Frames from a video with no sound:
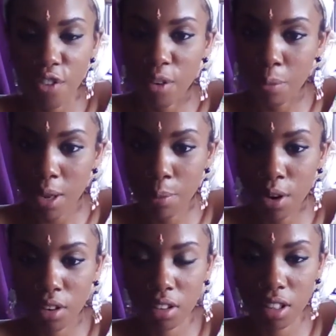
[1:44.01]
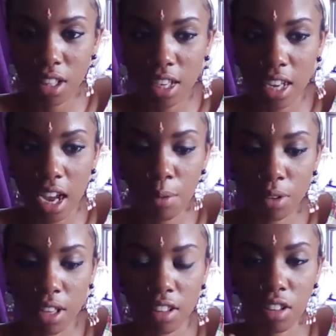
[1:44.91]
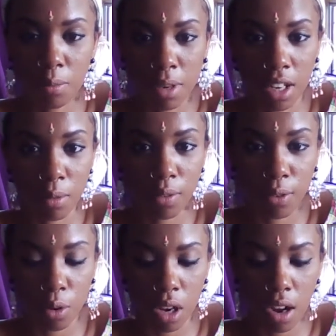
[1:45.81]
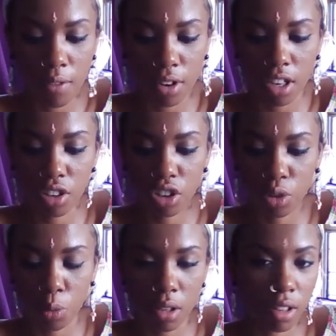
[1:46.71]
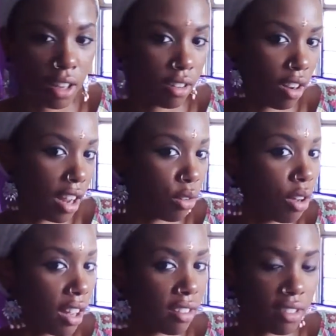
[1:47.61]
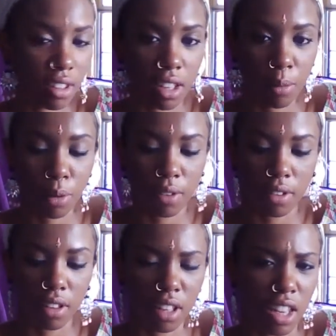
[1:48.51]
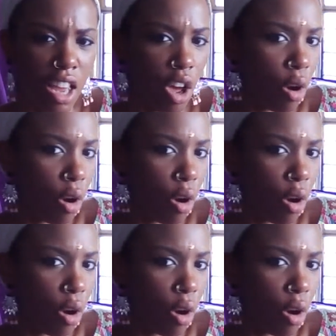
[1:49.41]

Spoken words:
For me personally, I would say this is medium to full coverage, because once I start, as you guys can see previously,